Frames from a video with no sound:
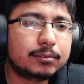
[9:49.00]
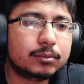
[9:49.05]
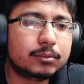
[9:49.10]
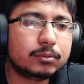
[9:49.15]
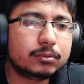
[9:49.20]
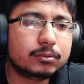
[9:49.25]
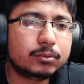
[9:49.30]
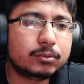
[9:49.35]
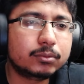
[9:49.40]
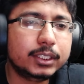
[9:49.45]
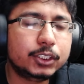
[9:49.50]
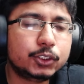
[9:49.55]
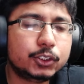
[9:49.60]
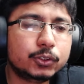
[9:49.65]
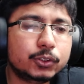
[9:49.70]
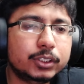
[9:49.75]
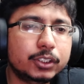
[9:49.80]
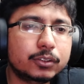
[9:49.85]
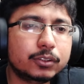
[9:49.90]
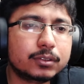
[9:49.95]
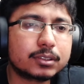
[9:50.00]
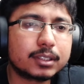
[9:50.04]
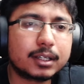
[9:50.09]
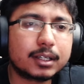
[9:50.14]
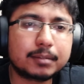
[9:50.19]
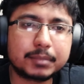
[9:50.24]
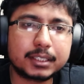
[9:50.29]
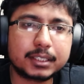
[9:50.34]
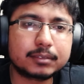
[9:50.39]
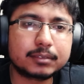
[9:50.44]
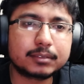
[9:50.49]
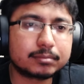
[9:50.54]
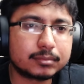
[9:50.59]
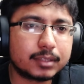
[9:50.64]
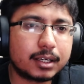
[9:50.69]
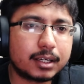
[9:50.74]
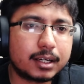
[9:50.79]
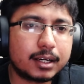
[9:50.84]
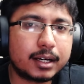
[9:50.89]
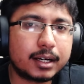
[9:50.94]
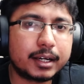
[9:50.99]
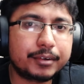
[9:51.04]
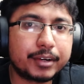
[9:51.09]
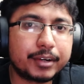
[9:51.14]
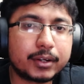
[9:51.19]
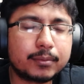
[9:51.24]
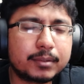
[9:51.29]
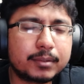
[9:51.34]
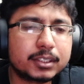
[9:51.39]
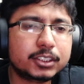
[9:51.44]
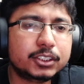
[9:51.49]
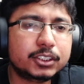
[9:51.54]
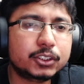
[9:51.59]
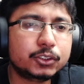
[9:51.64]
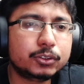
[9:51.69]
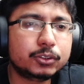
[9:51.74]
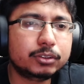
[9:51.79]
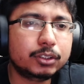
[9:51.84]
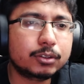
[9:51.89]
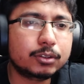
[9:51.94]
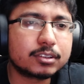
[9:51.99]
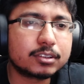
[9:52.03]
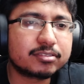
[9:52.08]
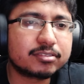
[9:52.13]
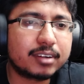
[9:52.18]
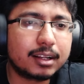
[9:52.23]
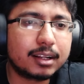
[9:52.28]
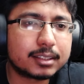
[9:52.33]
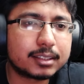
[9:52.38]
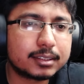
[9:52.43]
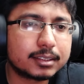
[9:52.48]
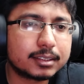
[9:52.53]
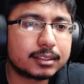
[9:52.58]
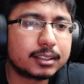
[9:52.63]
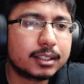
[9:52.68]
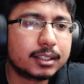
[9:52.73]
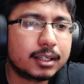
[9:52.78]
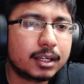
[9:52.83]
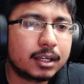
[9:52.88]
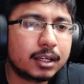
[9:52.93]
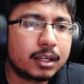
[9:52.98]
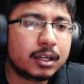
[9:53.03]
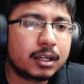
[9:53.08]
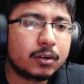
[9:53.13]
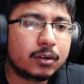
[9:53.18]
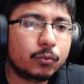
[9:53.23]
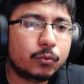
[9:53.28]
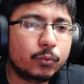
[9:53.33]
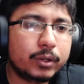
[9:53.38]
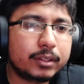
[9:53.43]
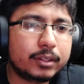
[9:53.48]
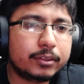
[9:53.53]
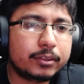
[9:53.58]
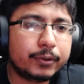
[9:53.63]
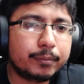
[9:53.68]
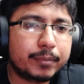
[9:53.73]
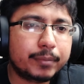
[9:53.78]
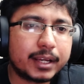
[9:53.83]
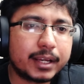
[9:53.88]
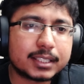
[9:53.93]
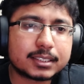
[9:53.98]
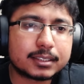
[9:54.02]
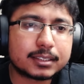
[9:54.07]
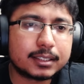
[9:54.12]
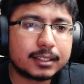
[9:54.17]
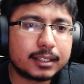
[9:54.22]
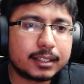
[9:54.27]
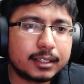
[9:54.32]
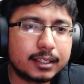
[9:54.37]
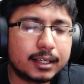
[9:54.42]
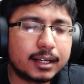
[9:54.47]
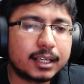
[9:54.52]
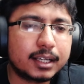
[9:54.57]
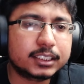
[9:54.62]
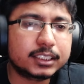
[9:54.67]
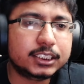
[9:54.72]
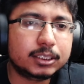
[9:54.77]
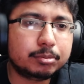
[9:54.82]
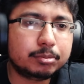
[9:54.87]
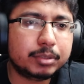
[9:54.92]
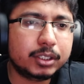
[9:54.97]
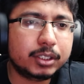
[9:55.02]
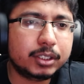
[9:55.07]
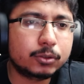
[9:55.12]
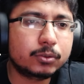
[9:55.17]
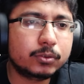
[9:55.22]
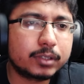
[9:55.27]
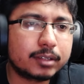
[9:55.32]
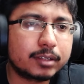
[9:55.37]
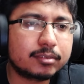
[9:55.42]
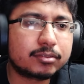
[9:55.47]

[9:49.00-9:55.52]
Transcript: We should use. I recommend you to use Vulkan with your best GPU.